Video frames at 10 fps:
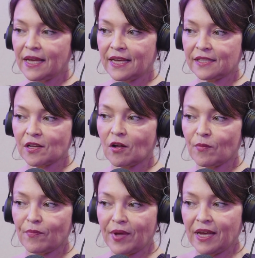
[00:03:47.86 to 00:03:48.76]
it's all
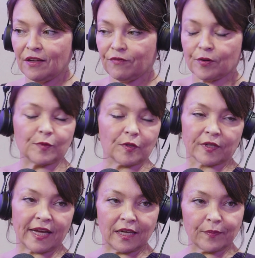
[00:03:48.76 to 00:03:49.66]
made from
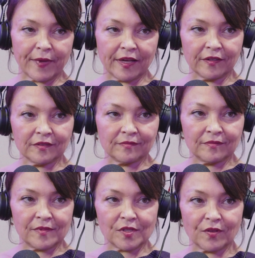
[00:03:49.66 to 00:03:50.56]
organic matter.
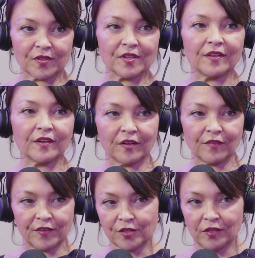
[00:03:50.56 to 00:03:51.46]
So there's nothing
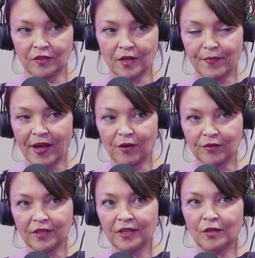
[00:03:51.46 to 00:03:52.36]
artificial
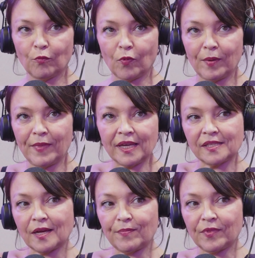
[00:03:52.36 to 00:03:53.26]
about what
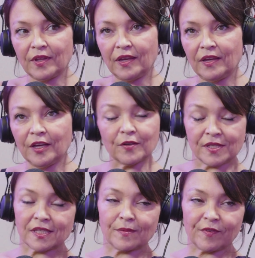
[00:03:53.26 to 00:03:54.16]
makes up the
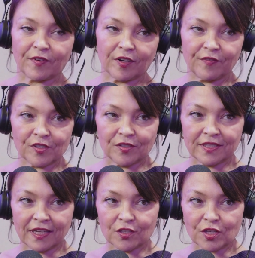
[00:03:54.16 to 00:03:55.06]
ecosystem of artificial
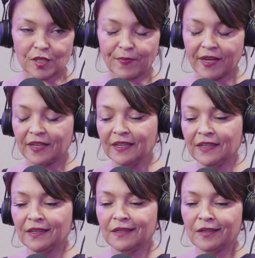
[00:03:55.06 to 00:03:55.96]
intelligence. But
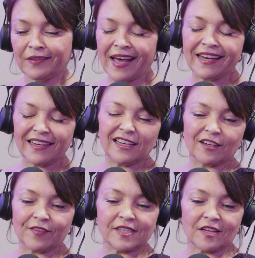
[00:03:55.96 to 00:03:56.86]
that in and
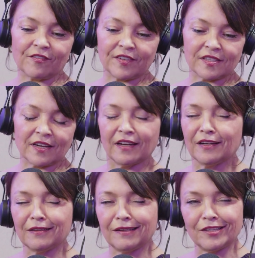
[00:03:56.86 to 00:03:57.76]
of itself is not
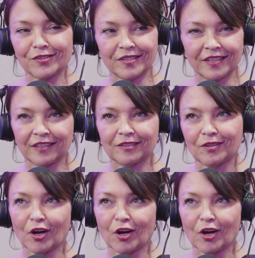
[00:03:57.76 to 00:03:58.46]
an interesting